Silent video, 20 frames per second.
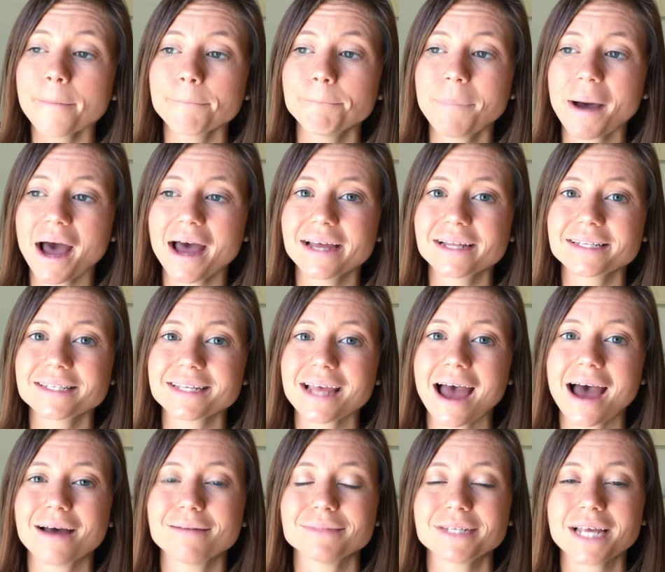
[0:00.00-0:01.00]
but
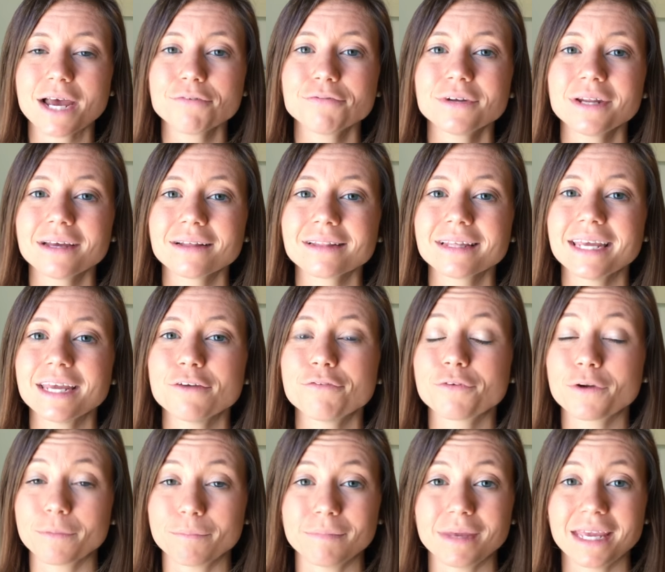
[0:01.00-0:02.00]
definitely
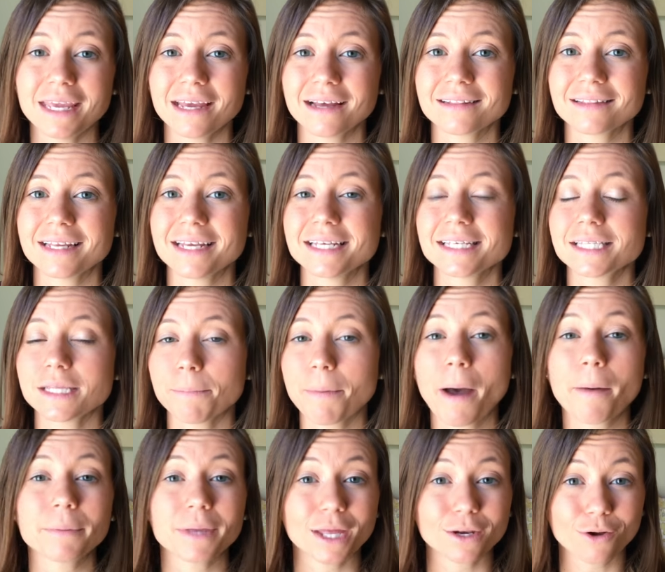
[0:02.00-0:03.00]
for me at least, the
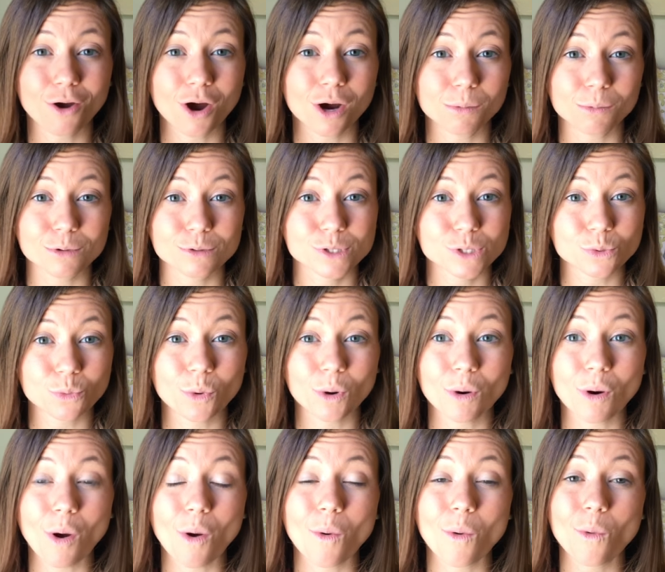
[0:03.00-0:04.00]
Pumpkin Caramel
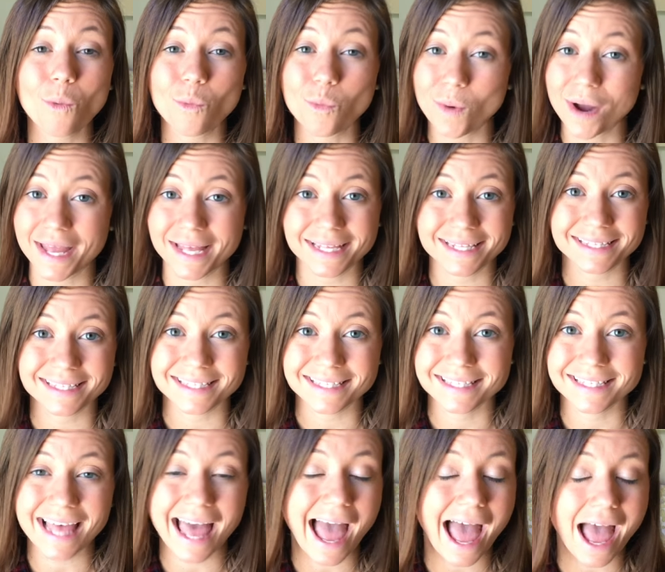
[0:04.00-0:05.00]
Swirl wins